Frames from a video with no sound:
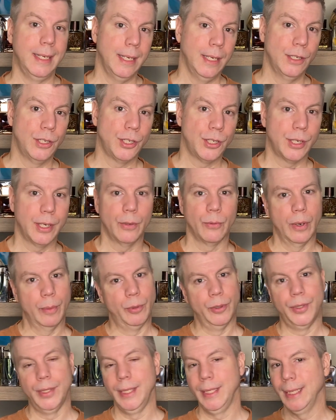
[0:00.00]
niche,
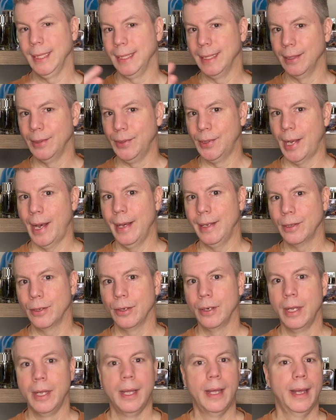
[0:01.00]
representing
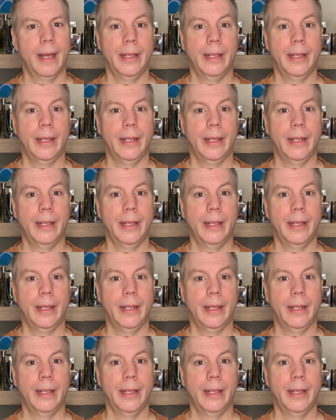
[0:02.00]
designer,